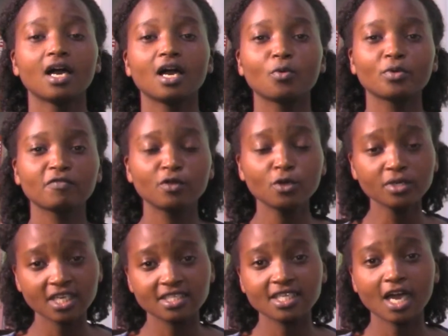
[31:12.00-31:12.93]
We've looked at
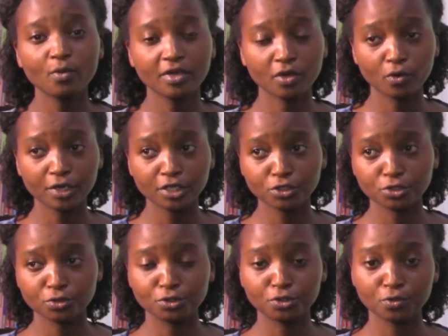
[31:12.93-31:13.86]
how we're going to
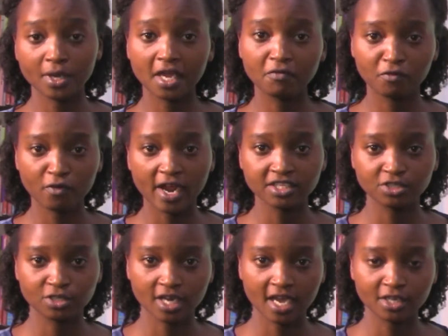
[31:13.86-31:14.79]
do
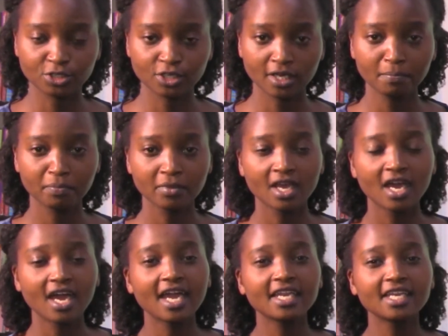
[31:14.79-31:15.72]
infrastructure,
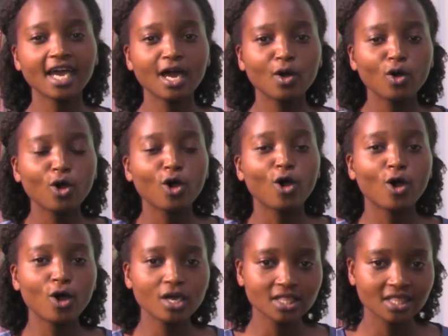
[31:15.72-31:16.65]
and now
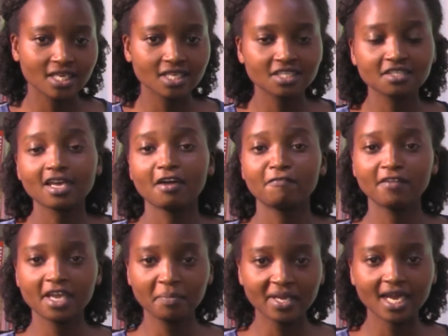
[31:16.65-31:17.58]
all this,
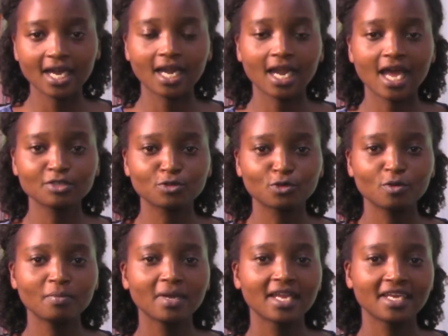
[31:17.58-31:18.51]
flipping a classroom,
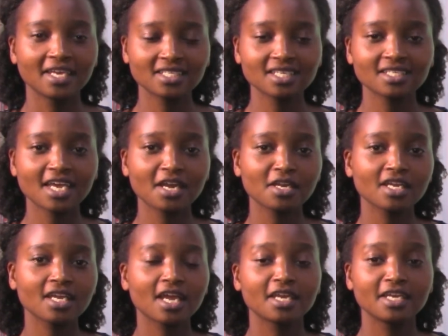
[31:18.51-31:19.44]
necessarily
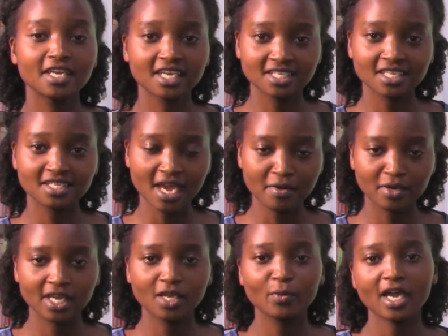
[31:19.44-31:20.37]

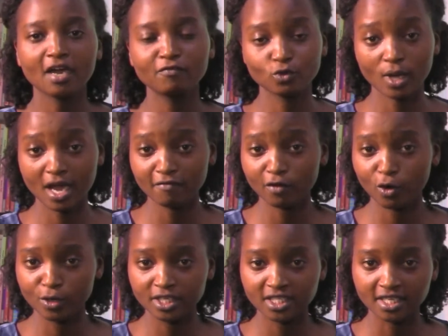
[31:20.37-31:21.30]
we have to have
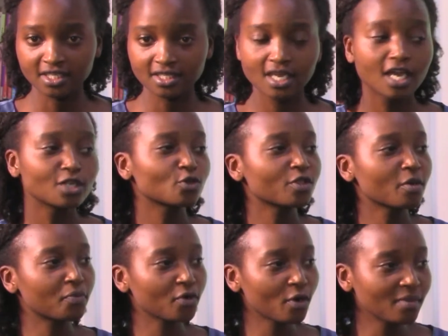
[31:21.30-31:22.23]
content. So the
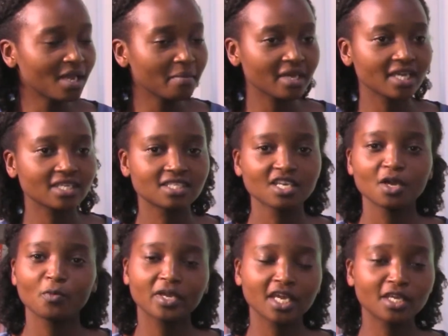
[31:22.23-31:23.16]
problem is, we
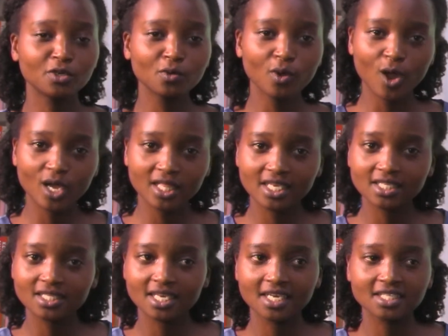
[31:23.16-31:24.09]
can do all these
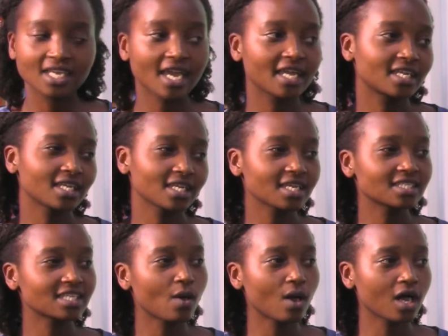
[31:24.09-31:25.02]
things, and is
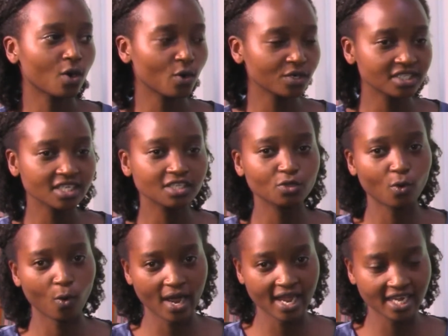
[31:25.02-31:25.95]
our content
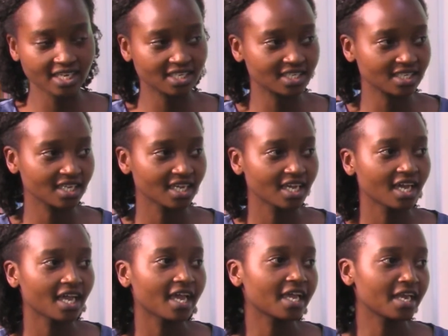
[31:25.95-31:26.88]
quality
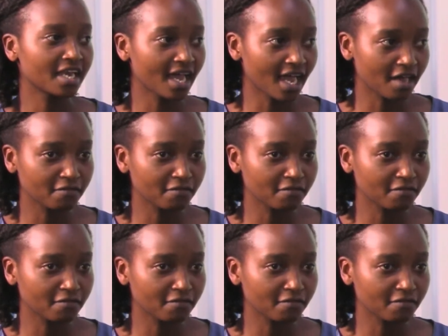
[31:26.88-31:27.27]
enough